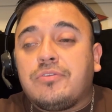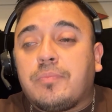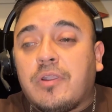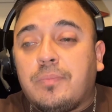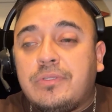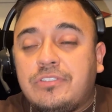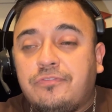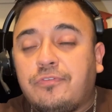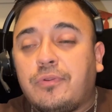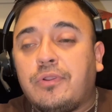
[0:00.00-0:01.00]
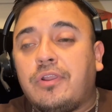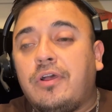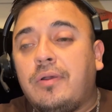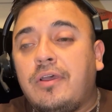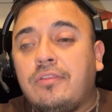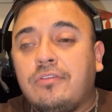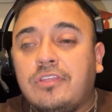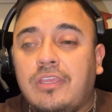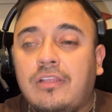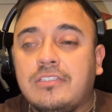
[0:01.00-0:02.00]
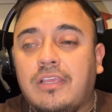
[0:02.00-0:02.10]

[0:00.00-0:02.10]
to purpose for other things,